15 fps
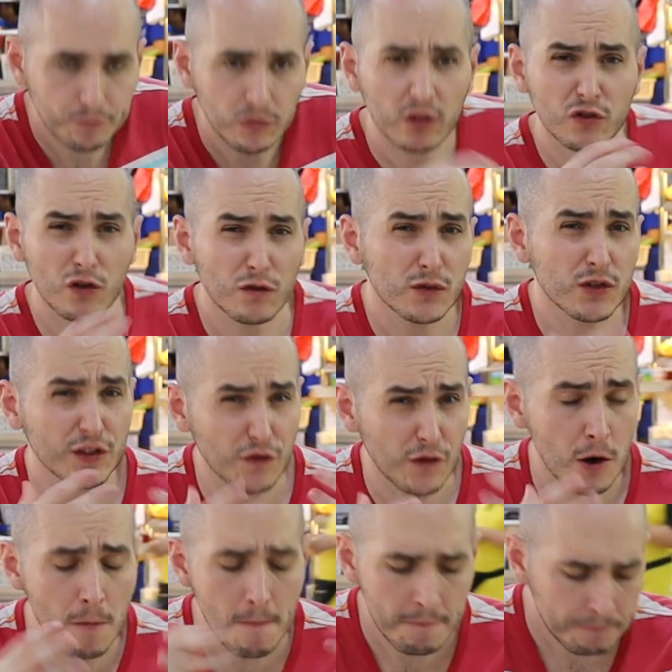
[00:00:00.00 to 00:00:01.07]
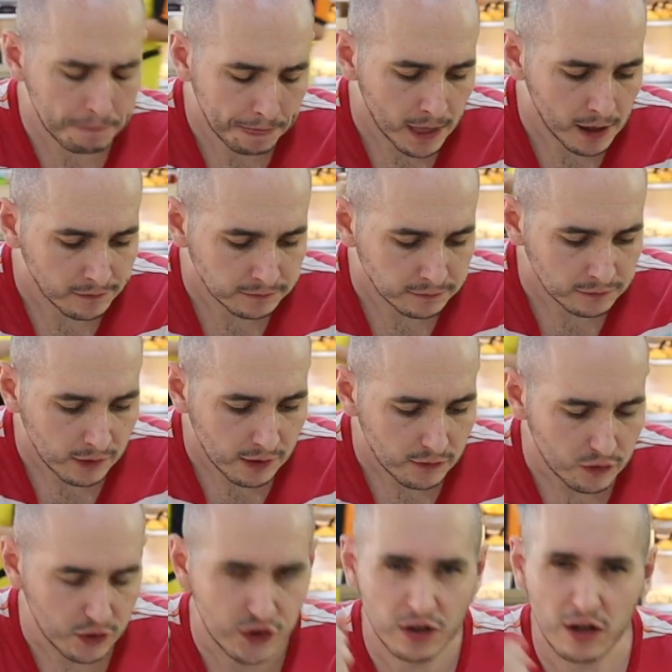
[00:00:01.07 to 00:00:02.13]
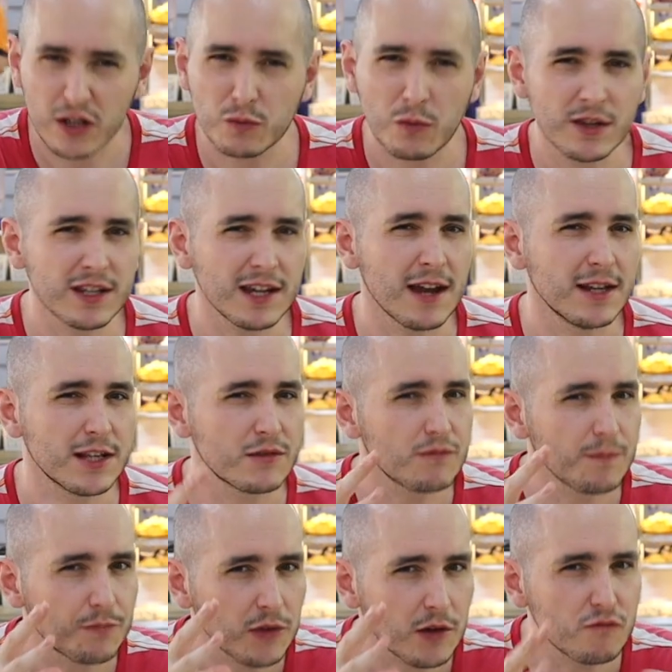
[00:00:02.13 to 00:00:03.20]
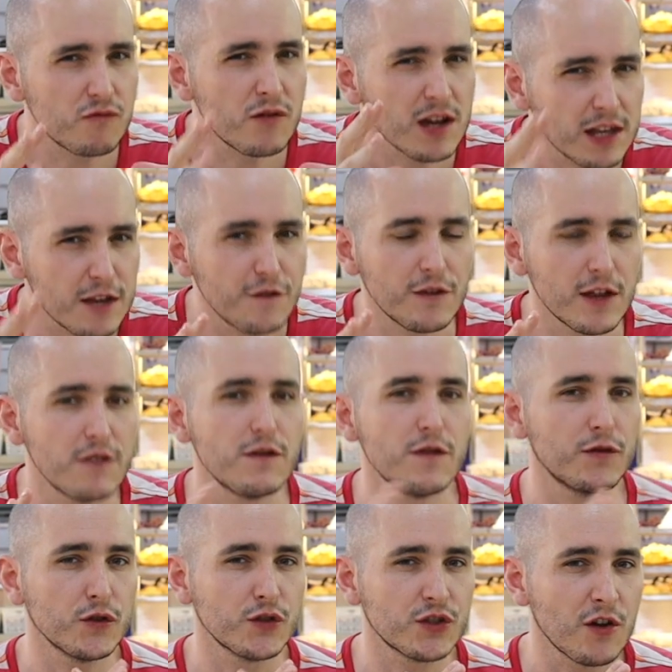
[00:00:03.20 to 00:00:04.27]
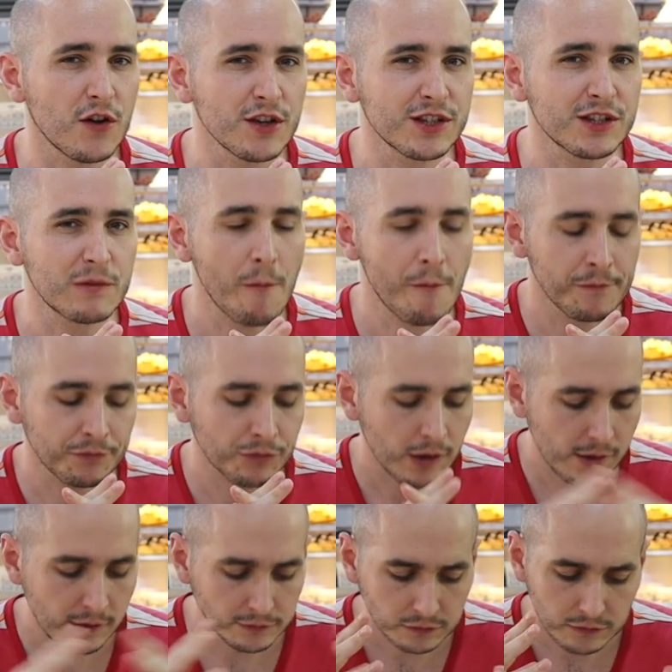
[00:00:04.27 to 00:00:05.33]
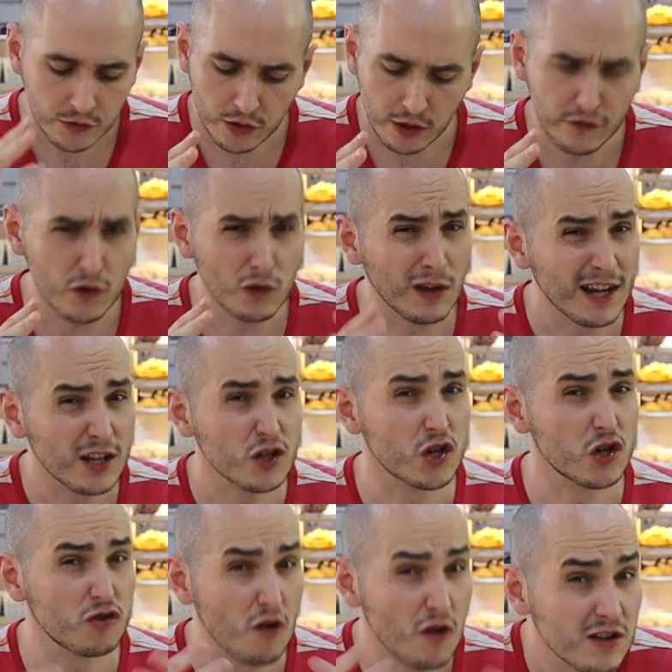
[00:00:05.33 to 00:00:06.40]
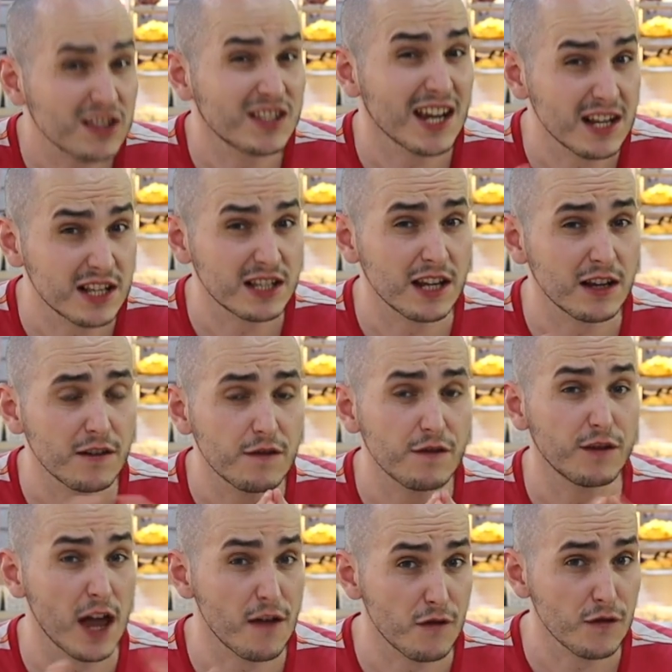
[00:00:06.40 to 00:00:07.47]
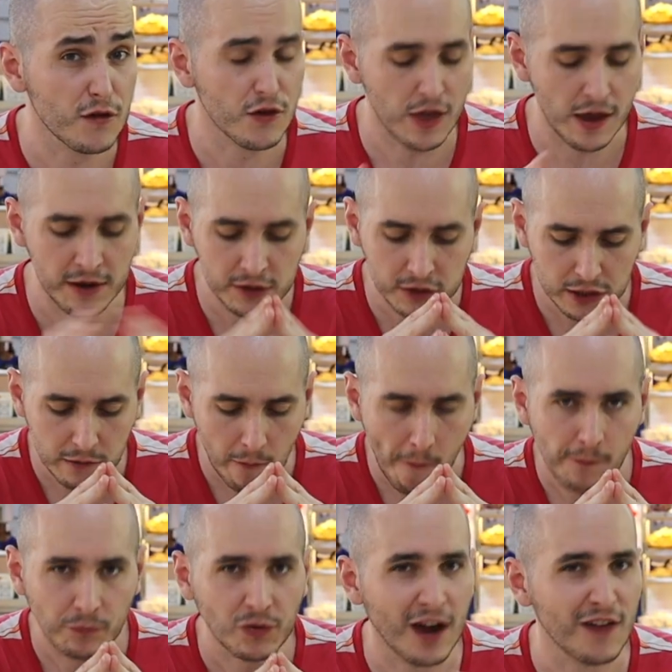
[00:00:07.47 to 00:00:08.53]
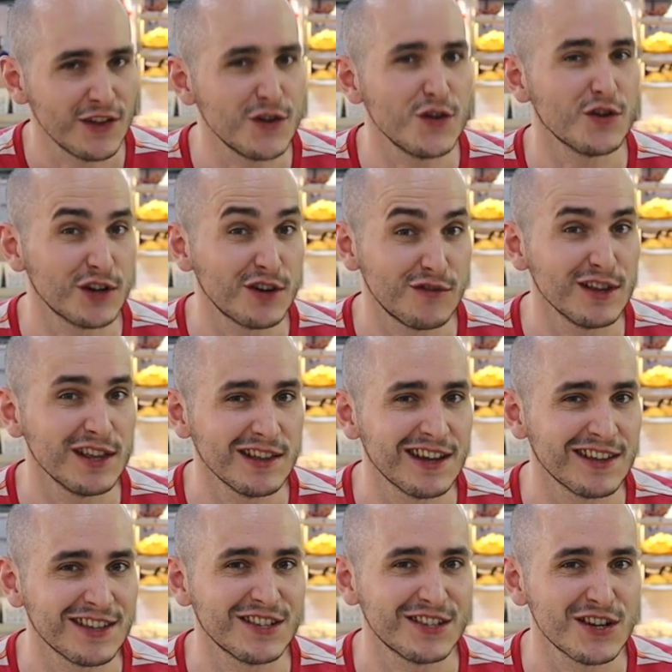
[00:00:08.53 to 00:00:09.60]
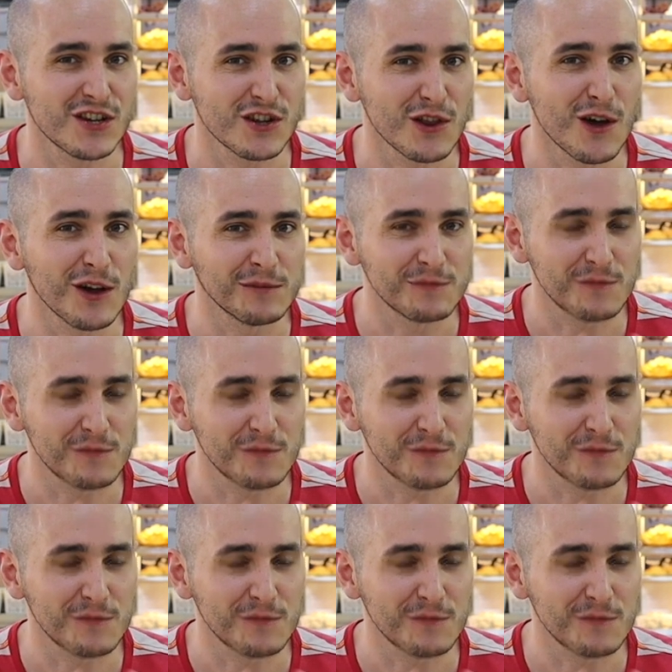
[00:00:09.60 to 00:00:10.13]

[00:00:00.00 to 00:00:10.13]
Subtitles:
The tofu is firm. The sauce, once again, it's a really flavorful sauce. So if you like strong tasting, flavorful things, I think you're going to really like this dish a lot.